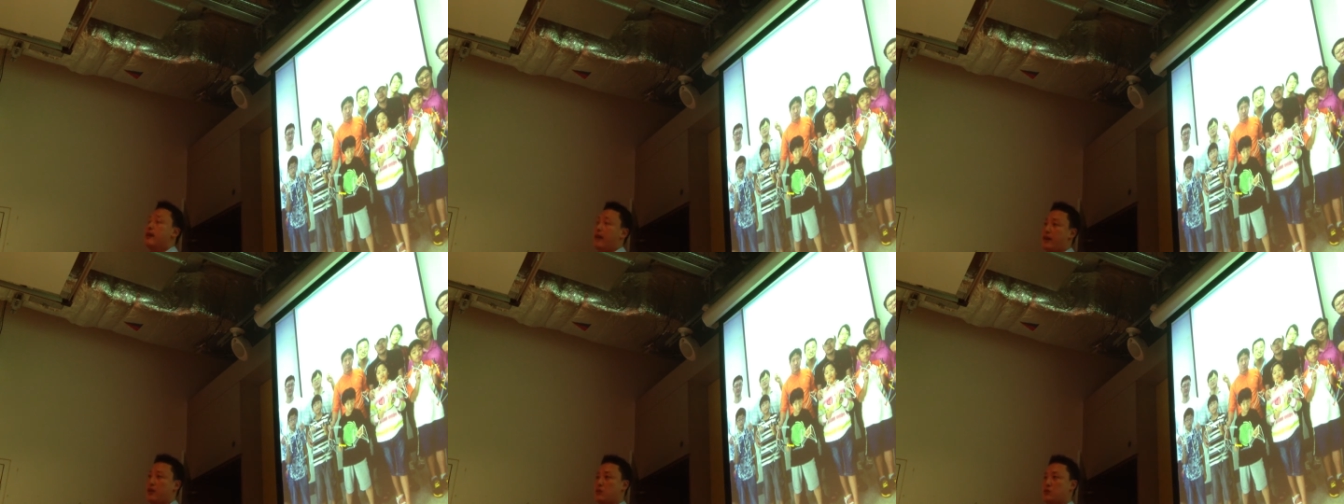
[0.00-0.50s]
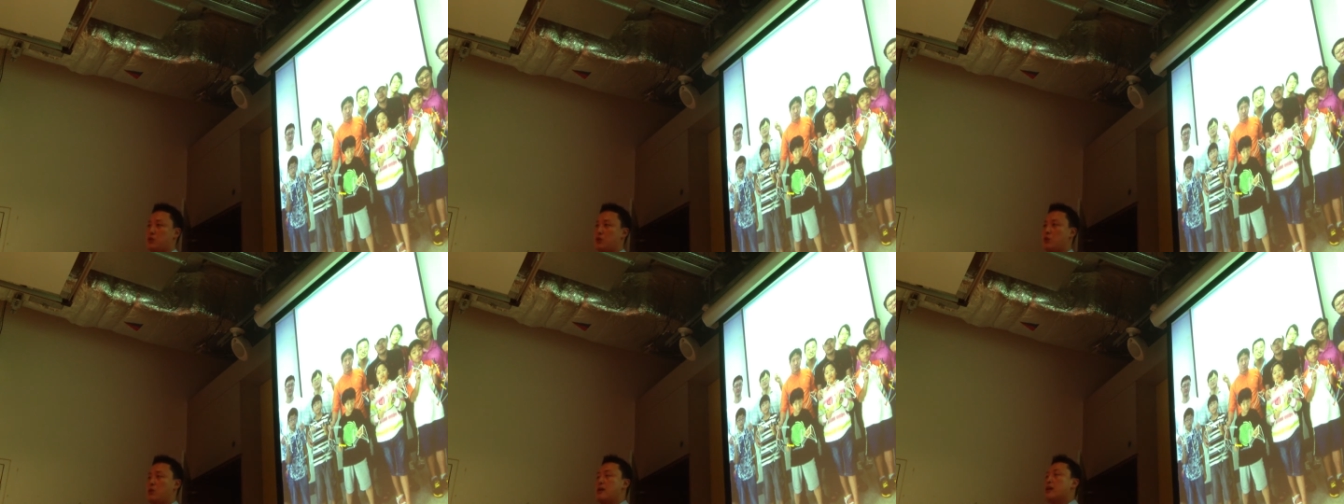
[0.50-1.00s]
and
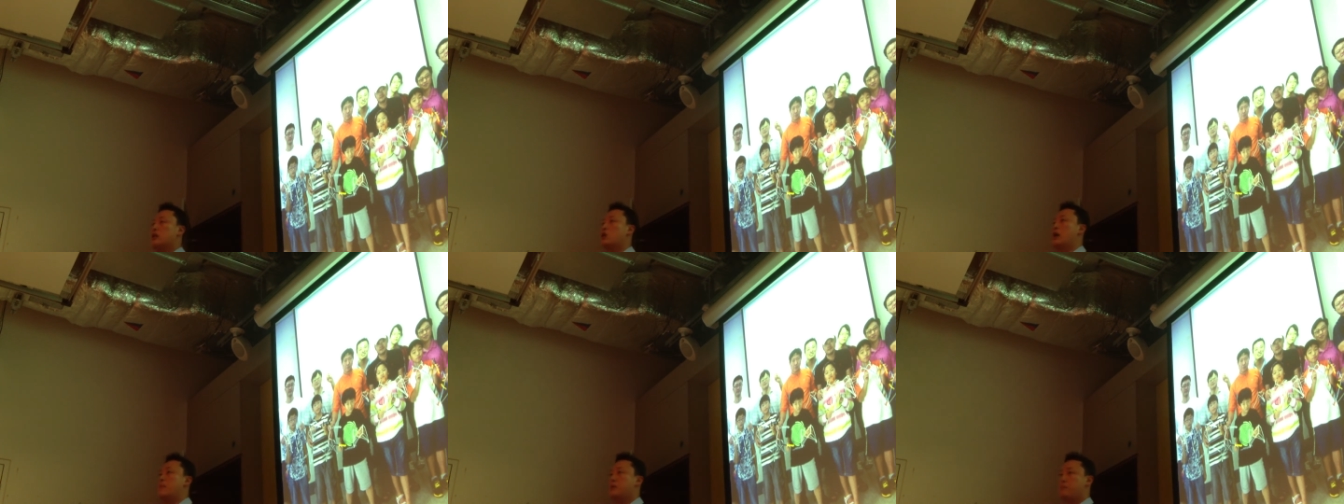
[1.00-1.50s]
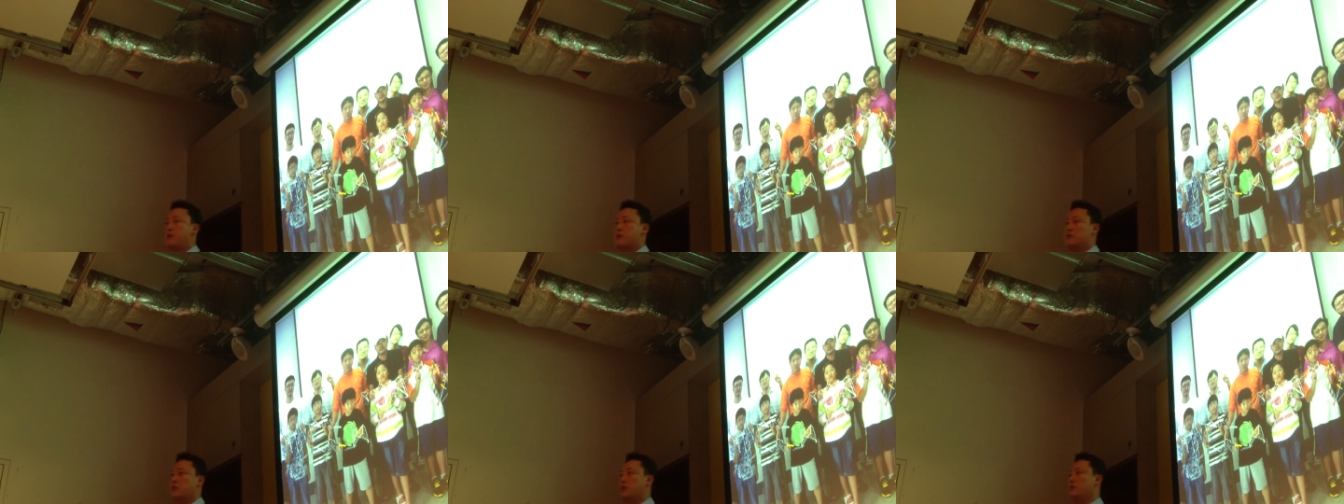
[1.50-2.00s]
also, you know, I'm the
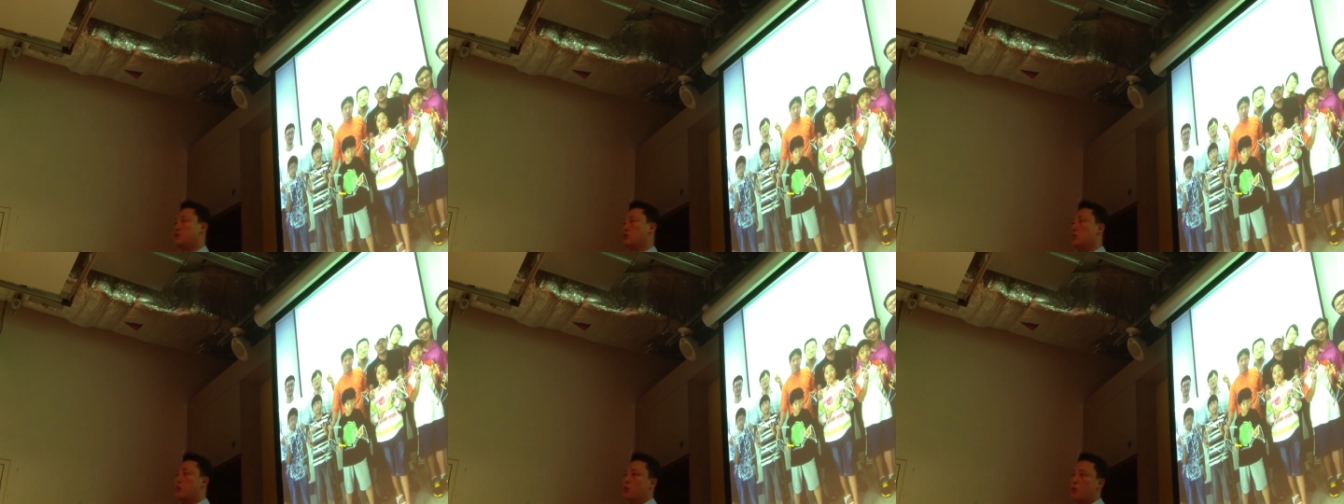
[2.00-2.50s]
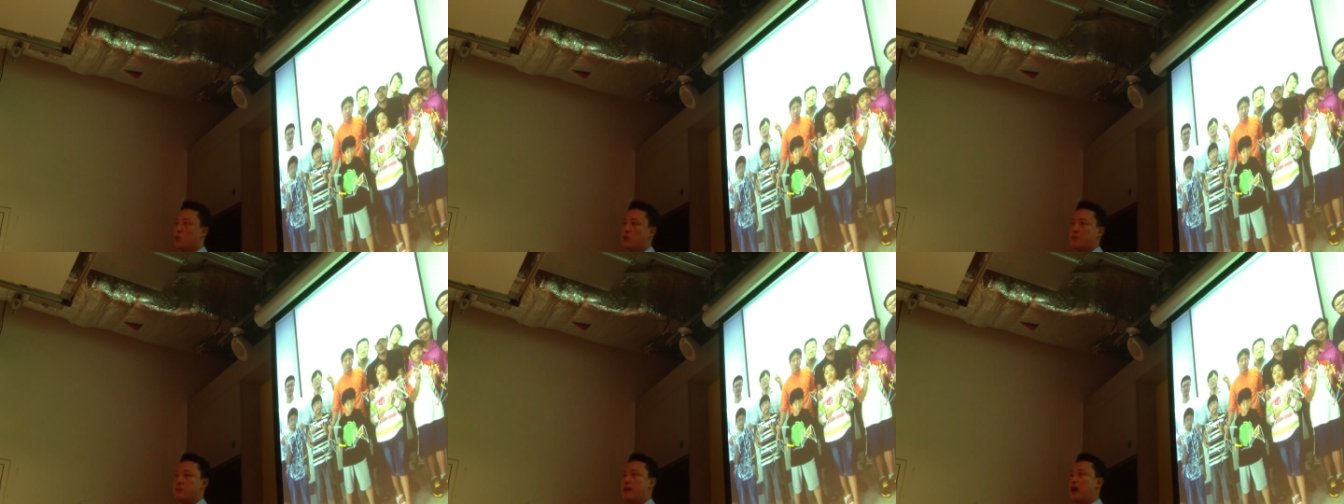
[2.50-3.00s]
person, if someone
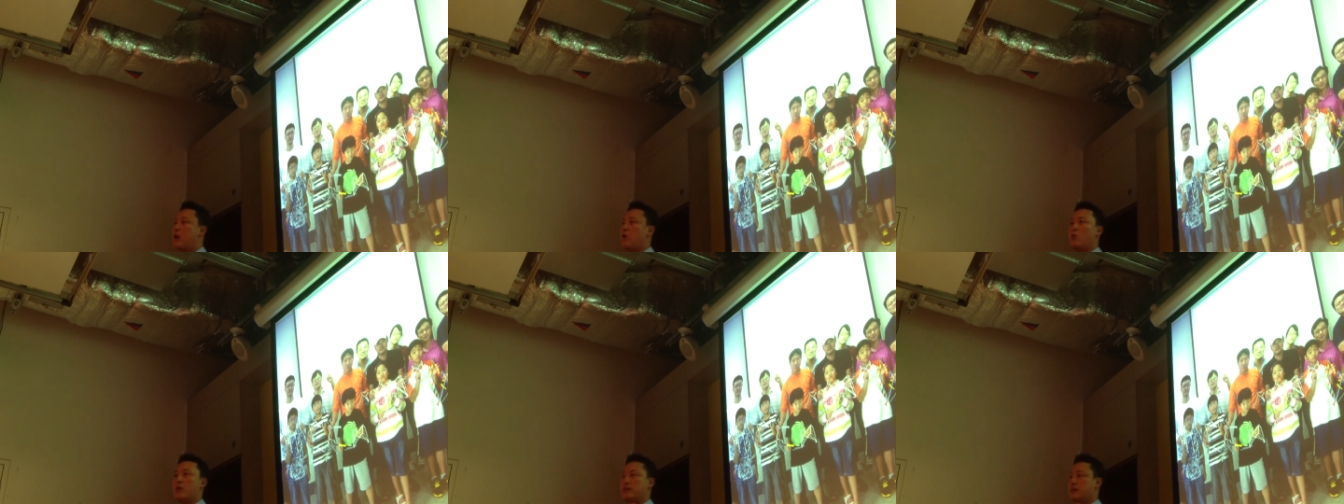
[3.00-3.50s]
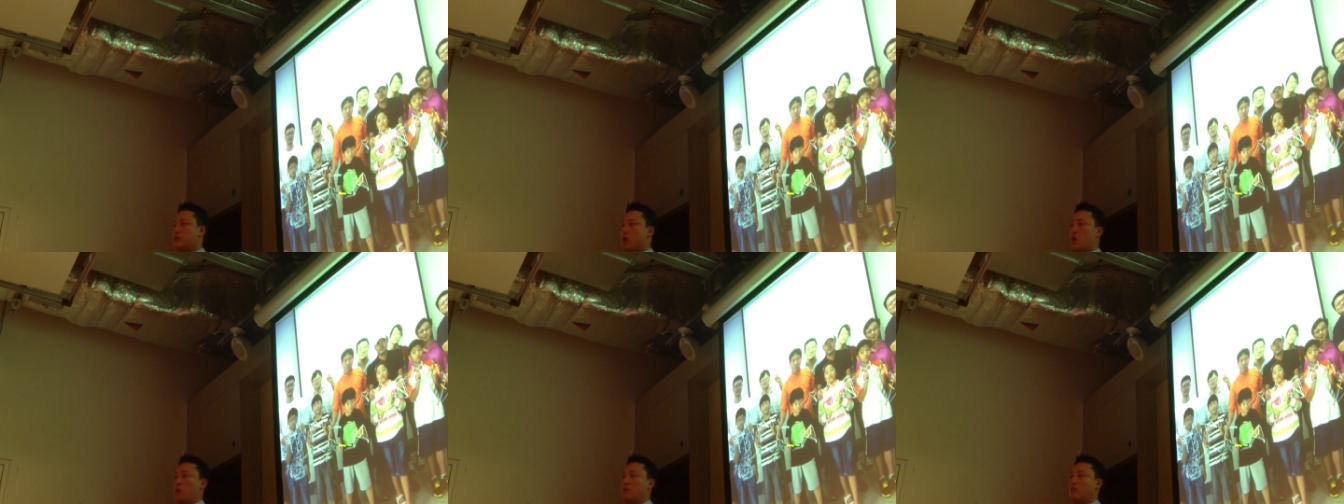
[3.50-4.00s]
orders me, I always say
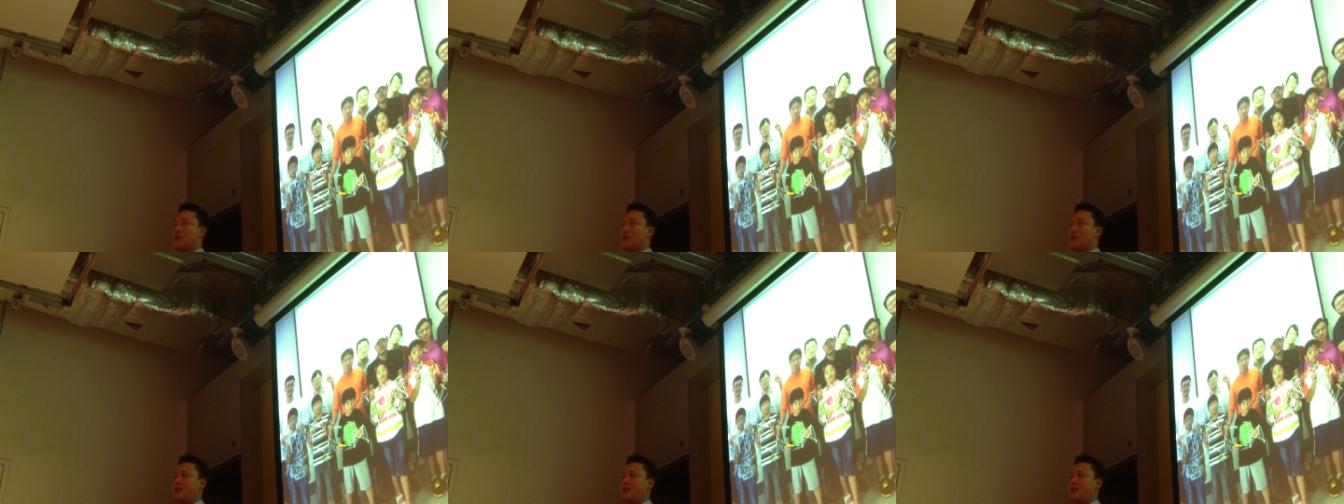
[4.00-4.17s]
no.